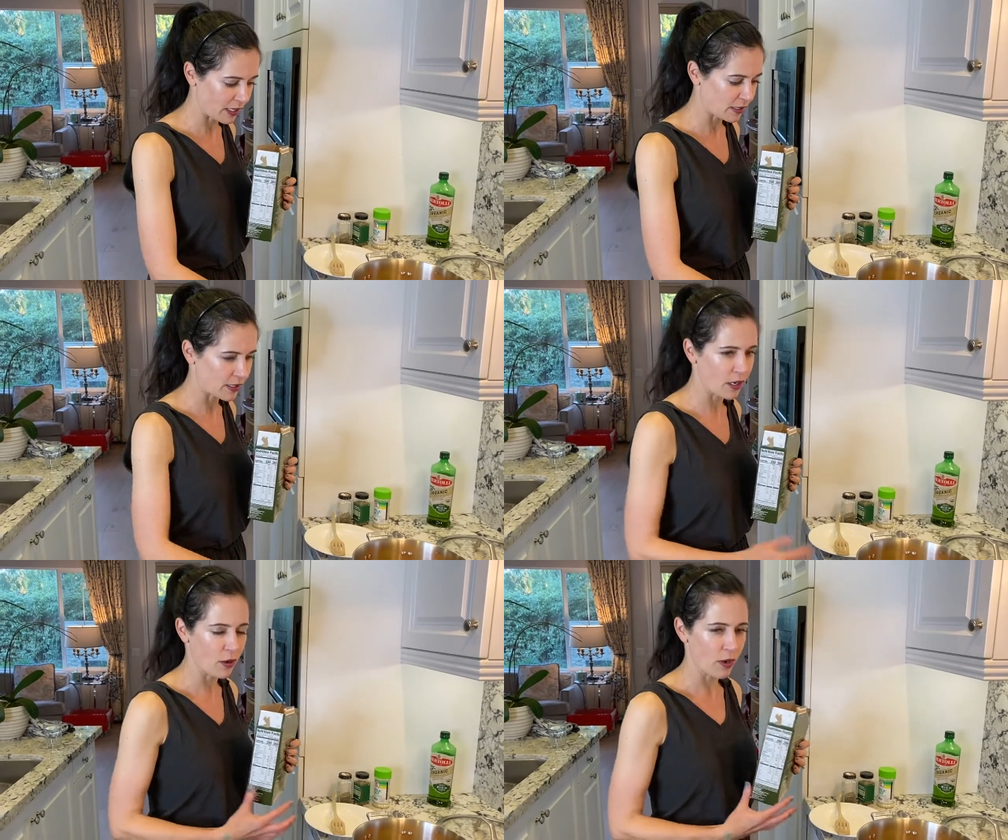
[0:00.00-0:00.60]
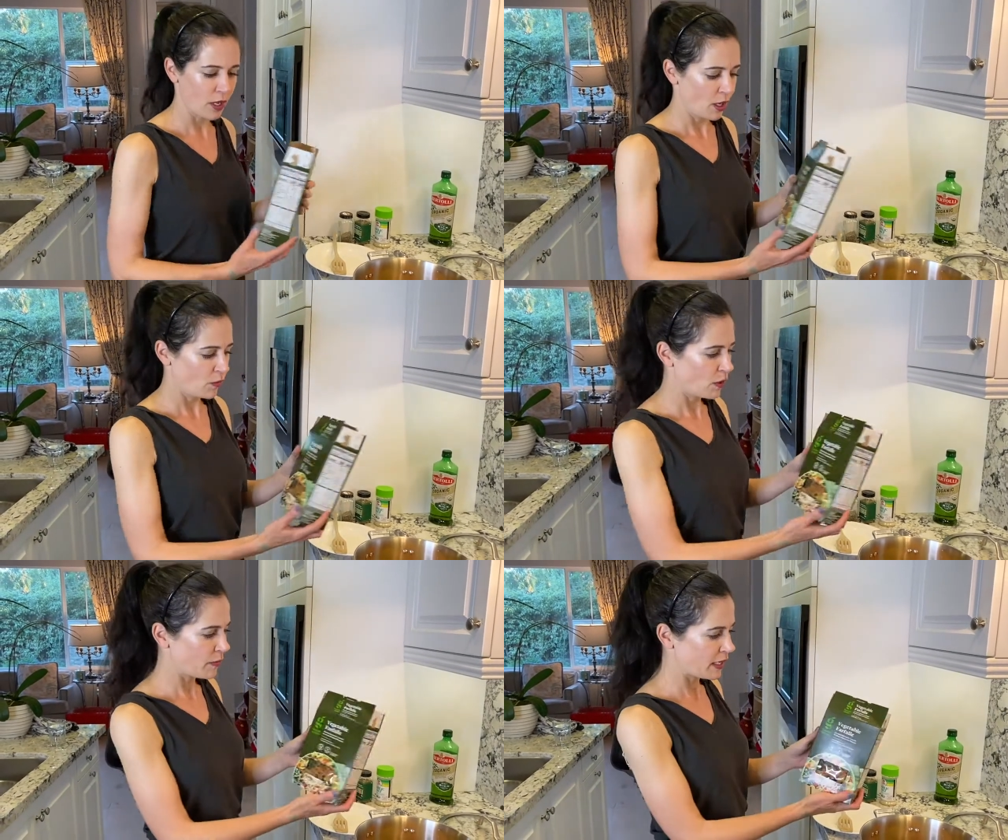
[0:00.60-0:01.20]
so
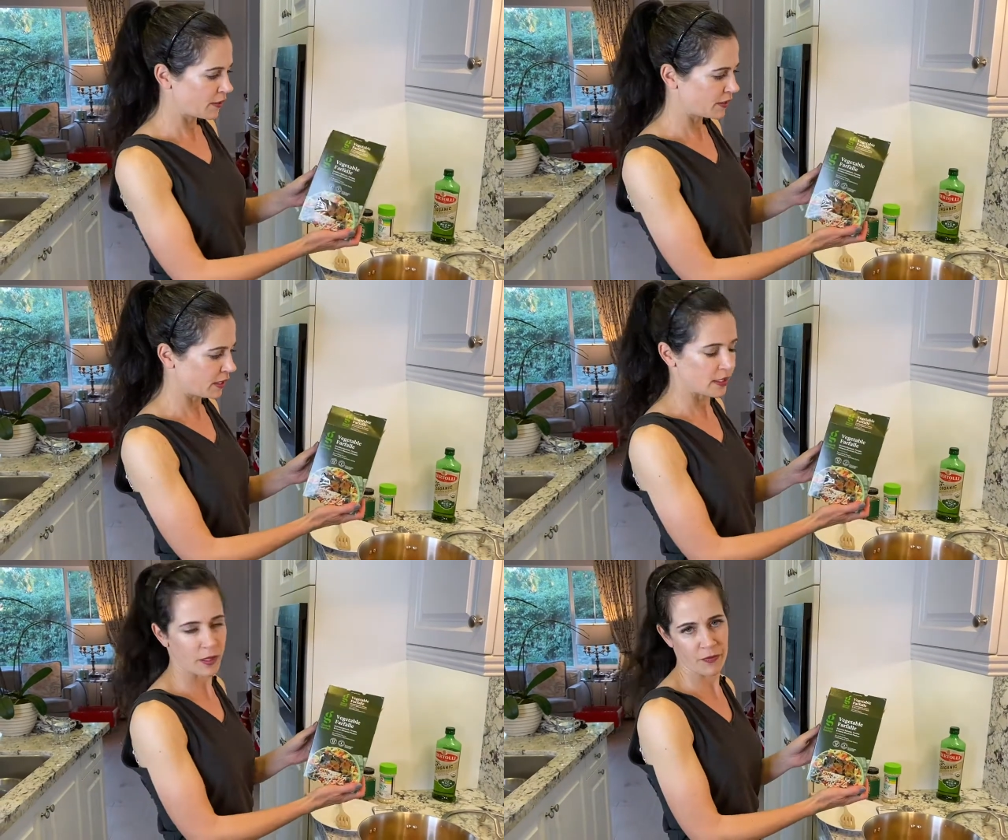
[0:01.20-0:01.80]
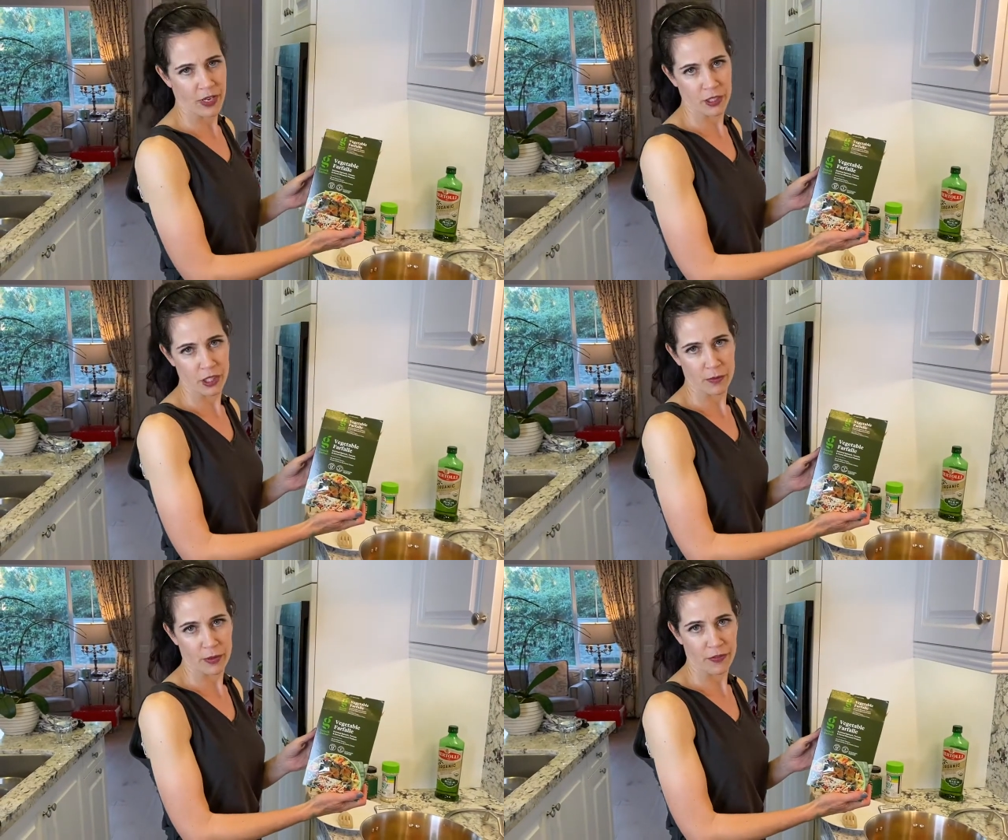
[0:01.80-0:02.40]
we'll be using some
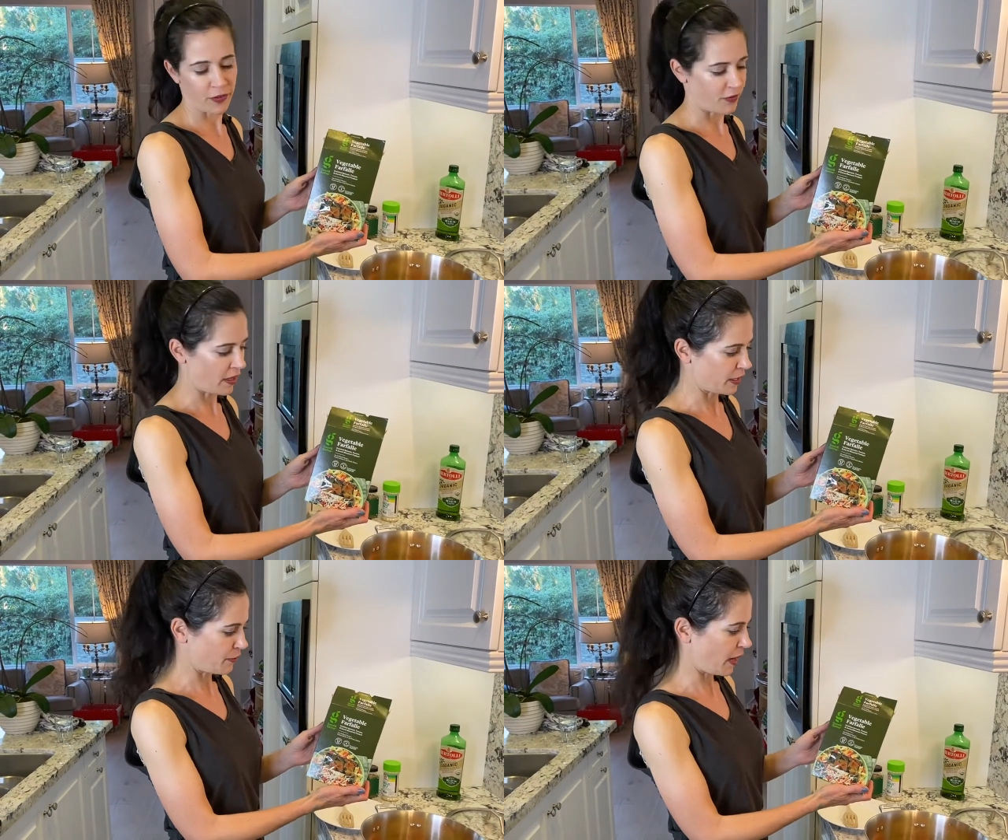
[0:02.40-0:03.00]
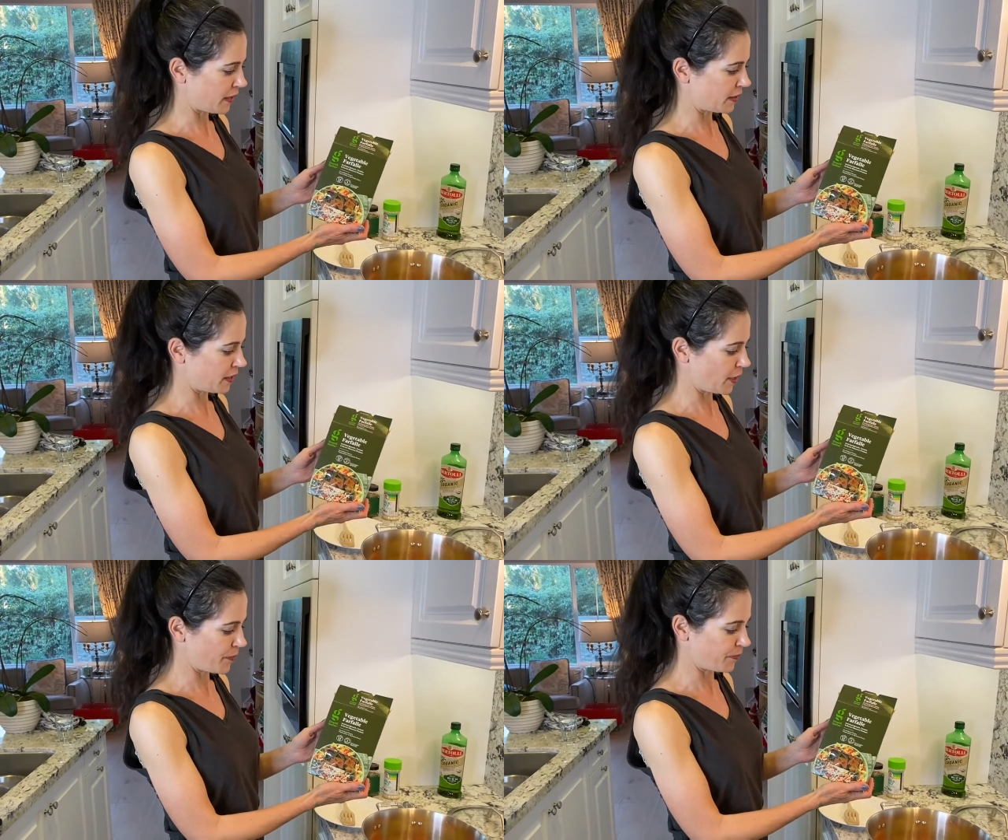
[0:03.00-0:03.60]
vegetable farfalle
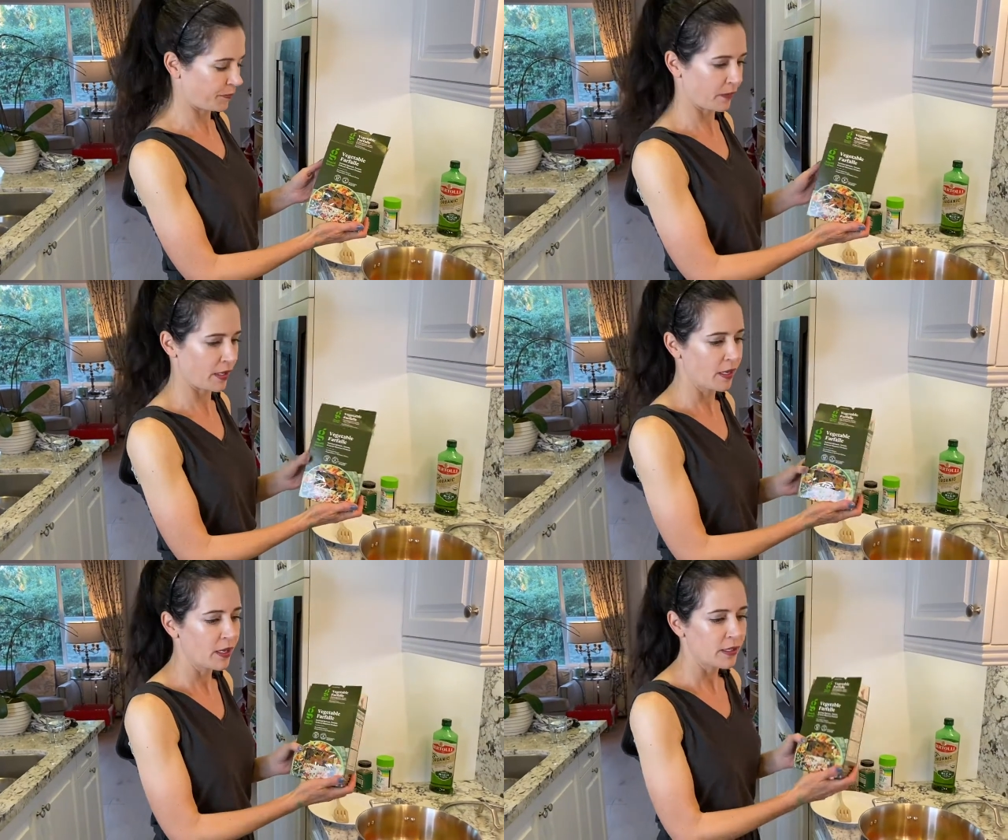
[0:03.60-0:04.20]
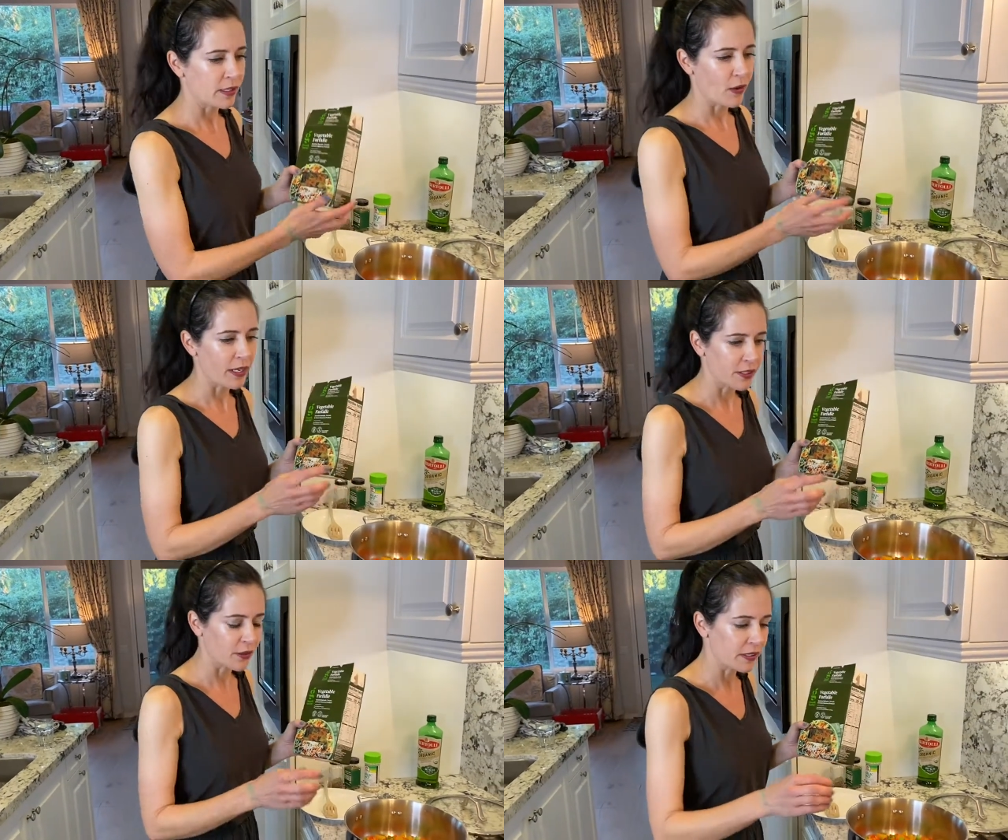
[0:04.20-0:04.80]
pasta. So as
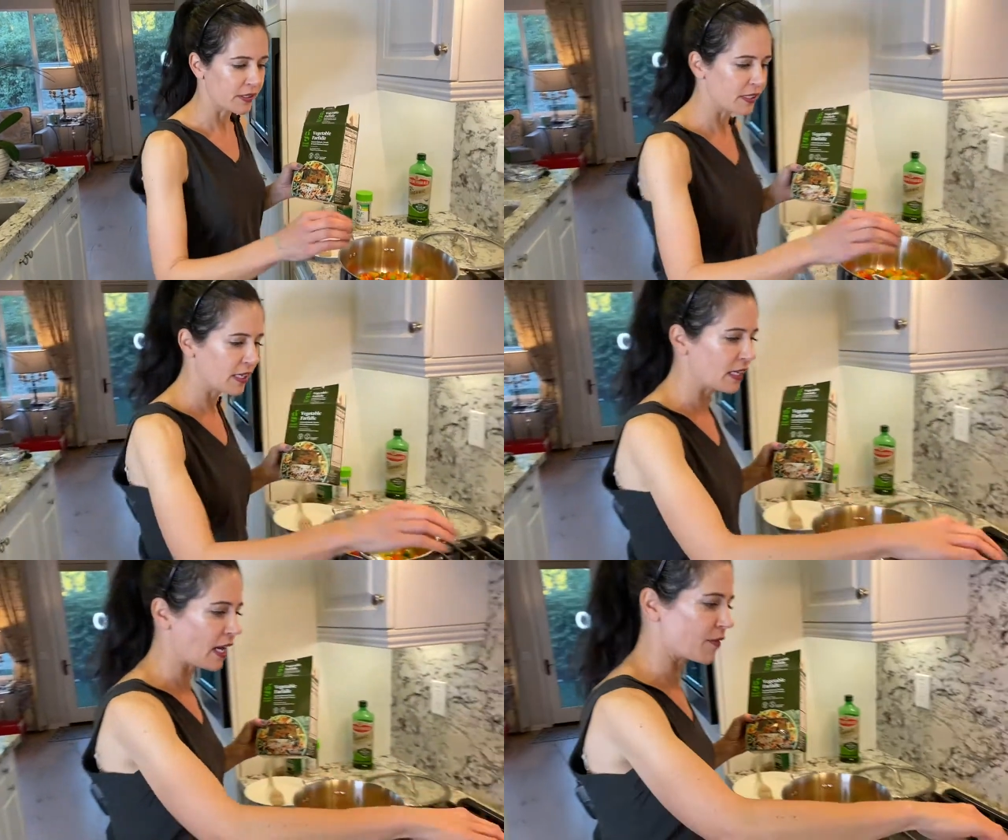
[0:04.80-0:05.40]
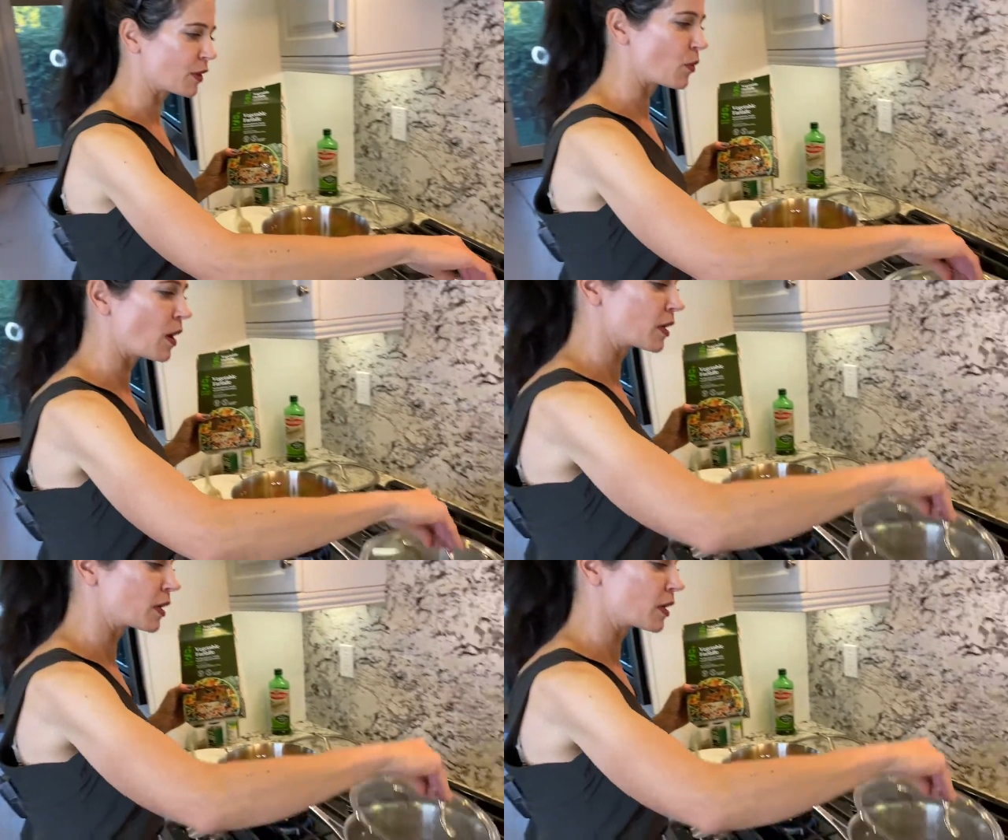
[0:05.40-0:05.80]
you can see, I have the water